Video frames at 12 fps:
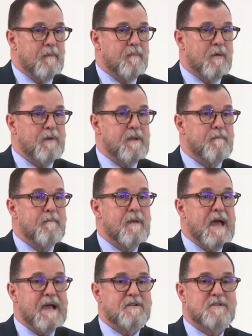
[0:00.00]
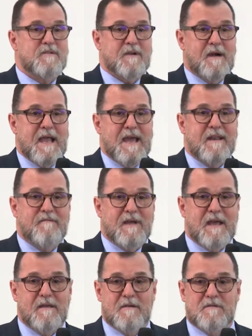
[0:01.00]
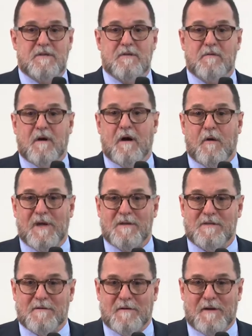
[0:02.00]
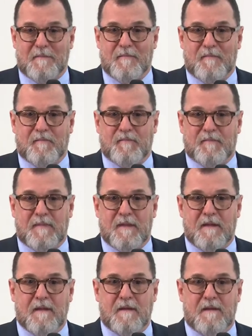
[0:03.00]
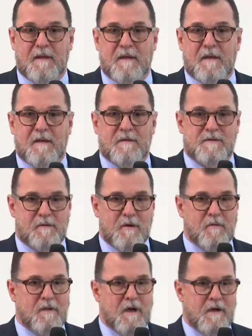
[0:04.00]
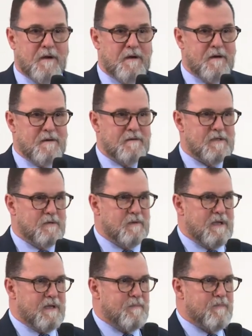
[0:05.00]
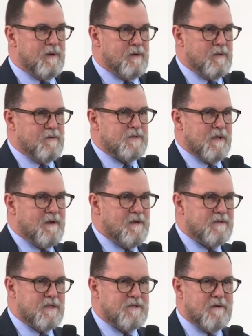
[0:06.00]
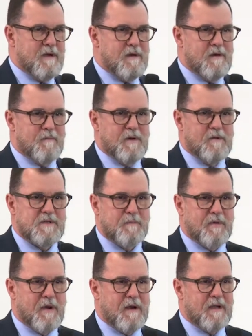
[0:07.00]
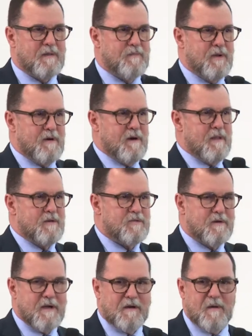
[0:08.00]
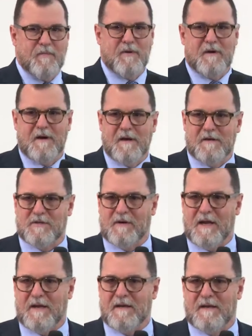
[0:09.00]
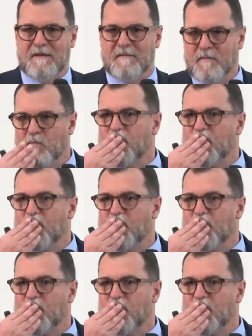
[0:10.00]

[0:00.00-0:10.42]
But we actually start adding value to our waste stream. So no longer do we produce a concentrate or produce a product, put it on the truck or put it on a train and